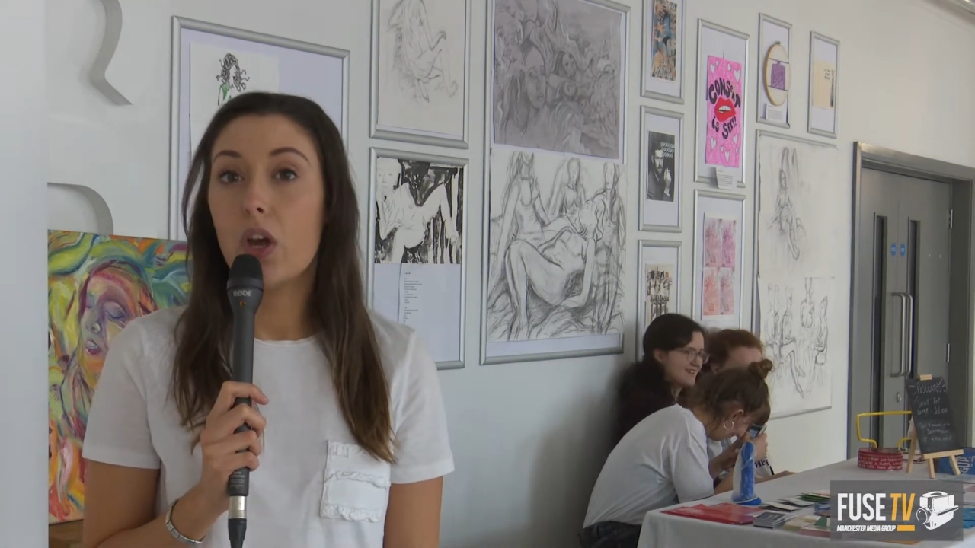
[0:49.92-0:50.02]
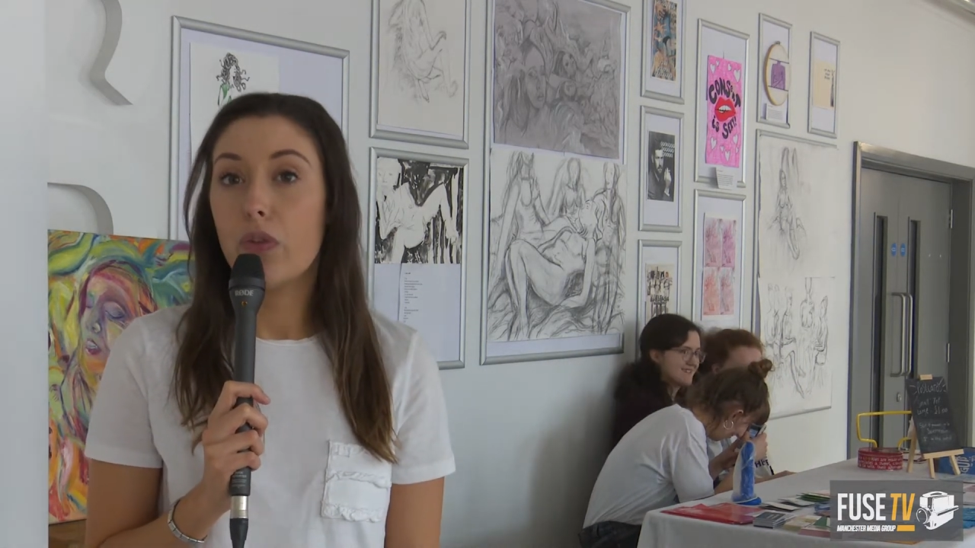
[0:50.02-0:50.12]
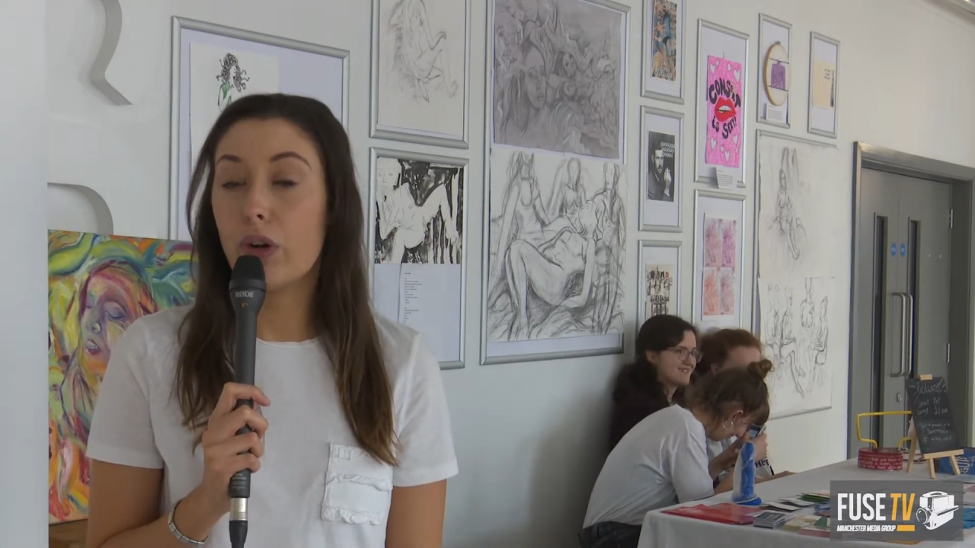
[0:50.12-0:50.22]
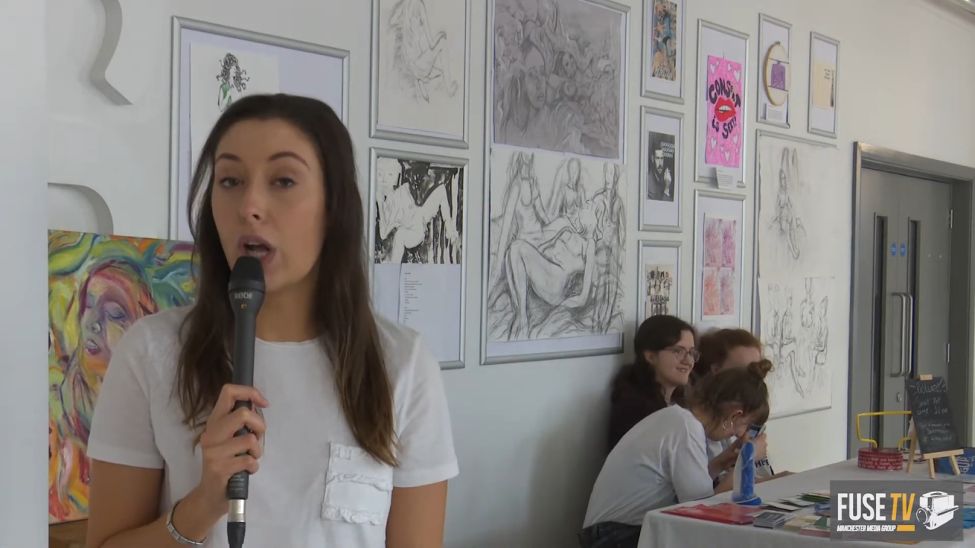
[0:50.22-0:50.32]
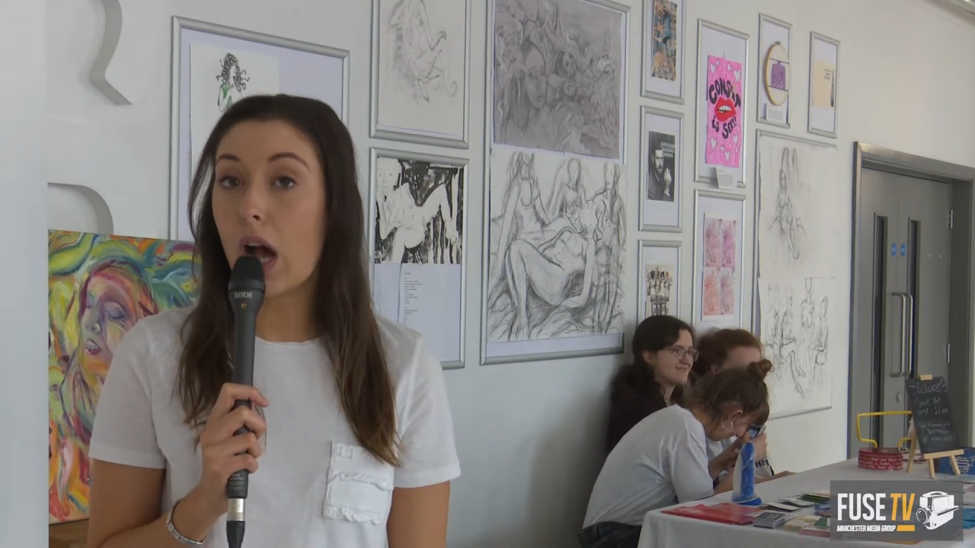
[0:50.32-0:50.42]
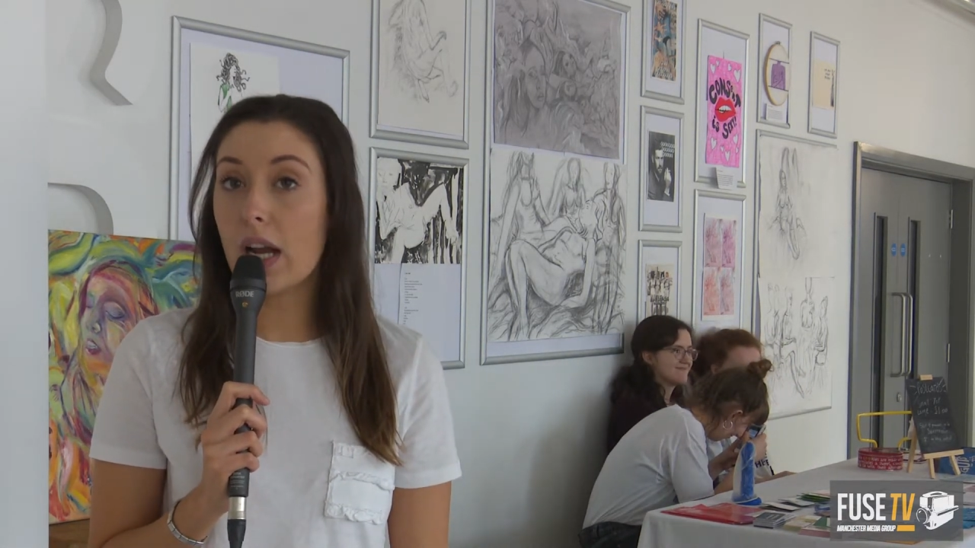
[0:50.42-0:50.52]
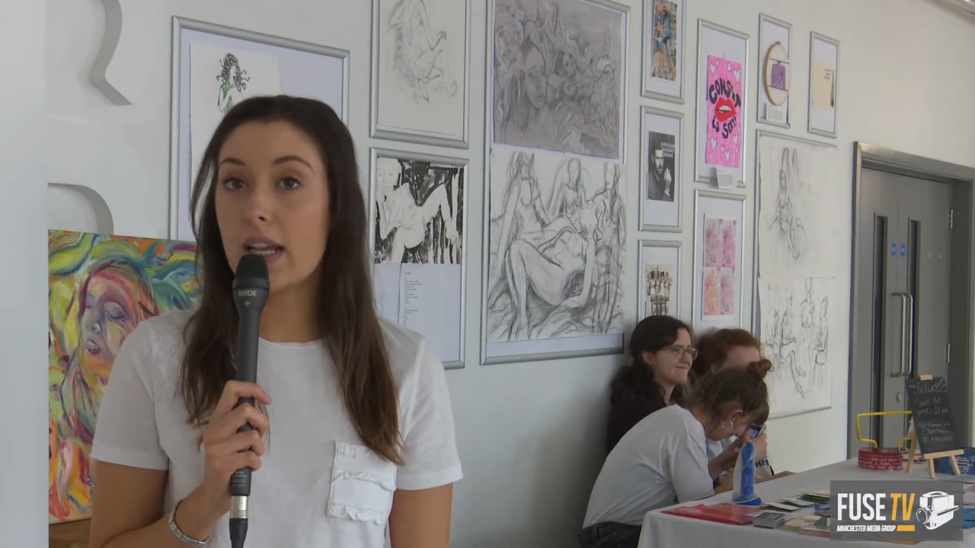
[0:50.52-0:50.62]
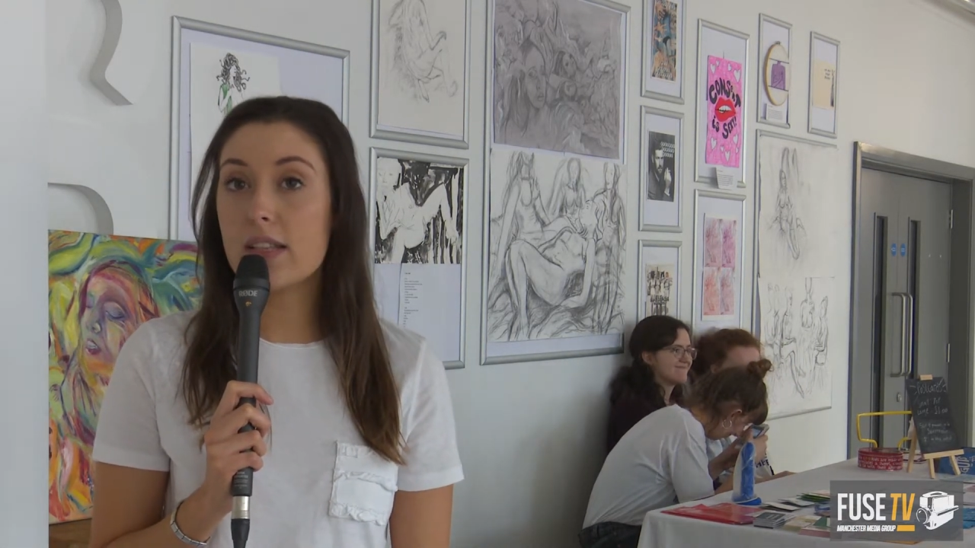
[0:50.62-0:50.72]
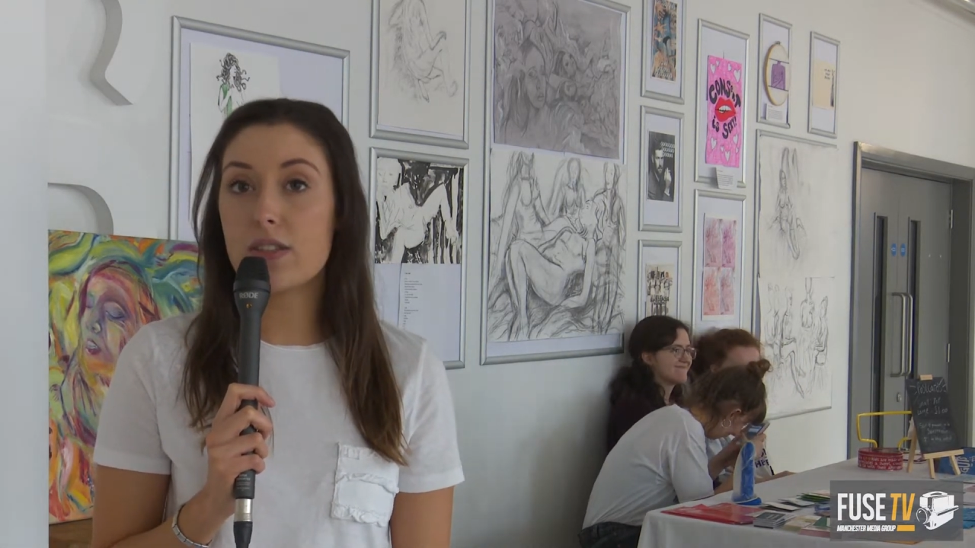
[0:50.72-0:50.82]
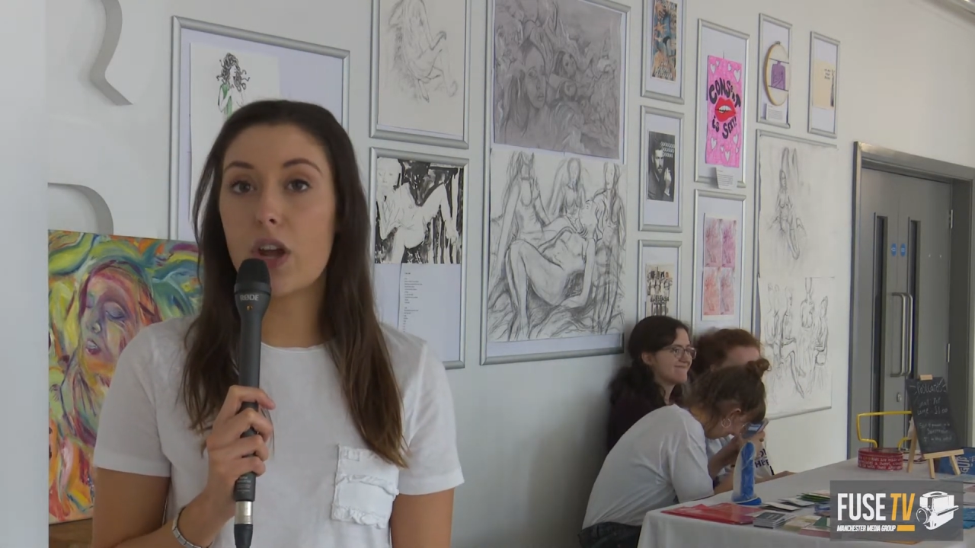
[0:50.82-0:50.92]

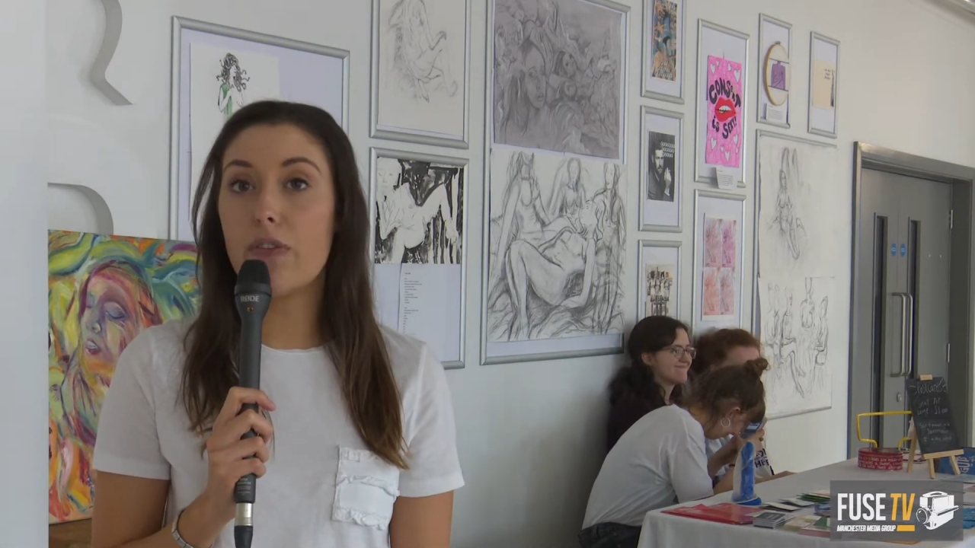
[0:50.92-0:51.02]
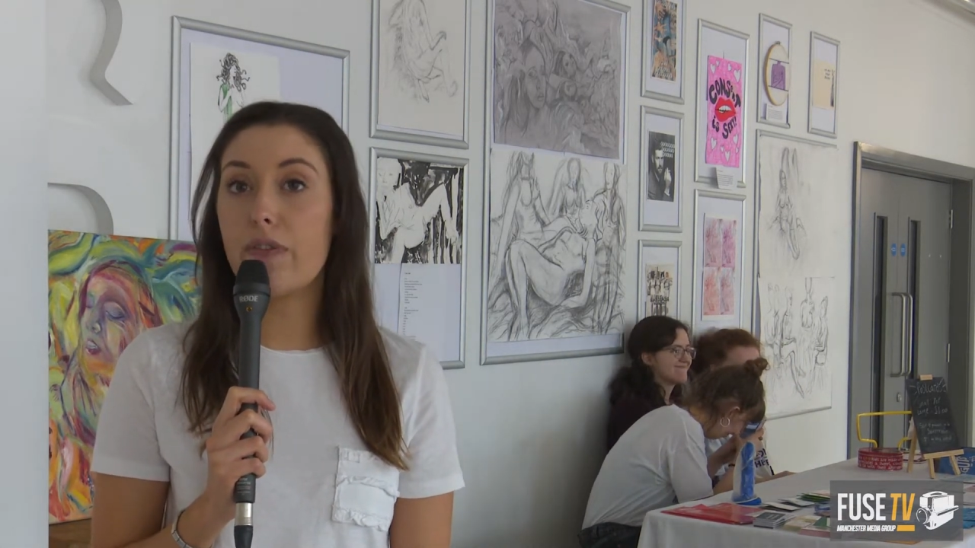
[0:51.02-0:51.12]
Regardless, no